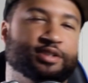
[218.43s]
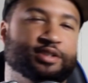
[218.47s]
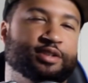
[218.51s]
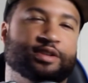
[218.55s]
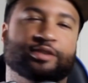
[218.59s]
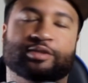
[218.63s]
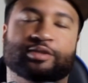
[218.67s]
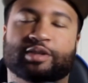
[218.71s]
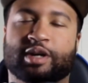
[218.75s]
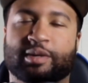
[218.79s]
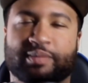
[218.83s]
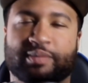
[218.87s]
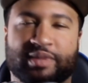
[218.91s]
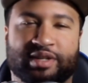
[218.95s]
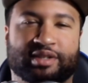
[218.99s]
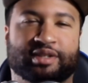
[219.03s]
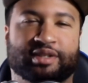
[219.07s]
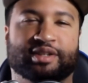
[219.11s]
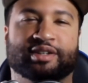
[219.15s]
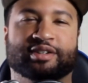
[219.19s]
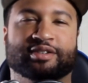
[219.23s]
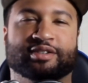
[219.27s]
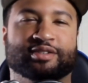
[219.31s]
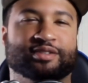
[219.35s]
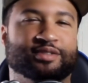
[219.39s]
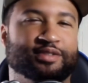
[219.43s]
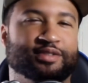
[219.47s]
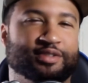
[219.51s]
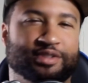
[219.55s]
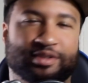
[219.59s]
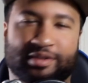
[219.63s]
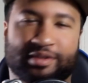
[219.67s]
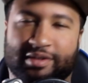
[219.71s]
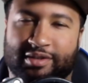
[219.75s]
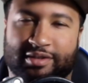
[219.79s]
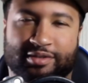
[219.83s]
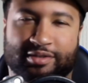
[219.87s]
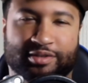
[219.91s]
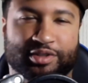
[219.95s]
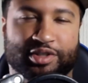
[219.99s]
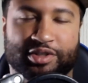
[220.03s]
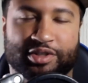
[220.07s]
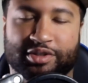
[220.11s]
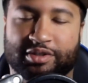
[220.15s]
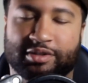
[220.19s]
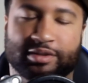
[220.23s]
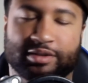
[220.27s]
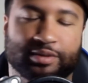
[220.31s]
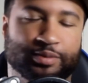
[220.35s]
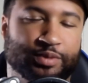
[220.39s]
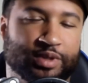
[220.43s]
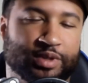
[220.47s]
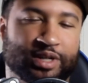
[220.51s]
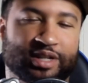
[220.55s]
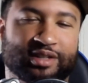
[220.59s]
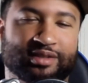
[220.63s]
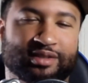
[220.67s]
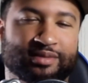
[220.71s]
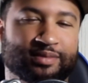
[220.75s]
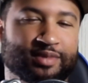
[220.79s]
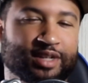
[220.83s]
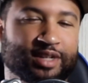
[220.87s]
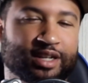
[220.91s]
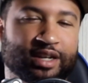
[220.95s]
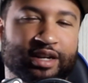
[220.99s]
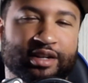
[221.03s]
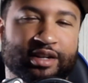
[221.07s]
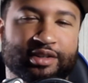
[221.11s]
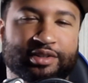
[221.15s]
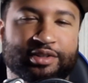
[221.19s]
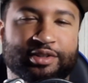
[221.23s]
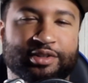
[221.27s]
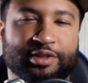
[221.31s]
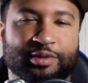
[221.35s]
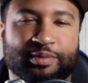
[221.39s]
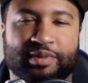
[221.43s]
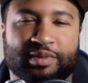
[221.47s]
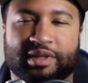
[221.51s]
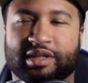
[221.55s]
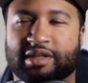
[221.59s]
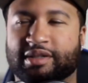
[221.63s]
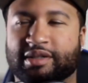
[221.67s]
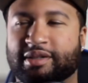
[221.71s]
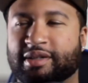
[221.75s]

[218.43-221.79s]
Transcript: you know, I'm in there, you know, just doing what I got to do. But,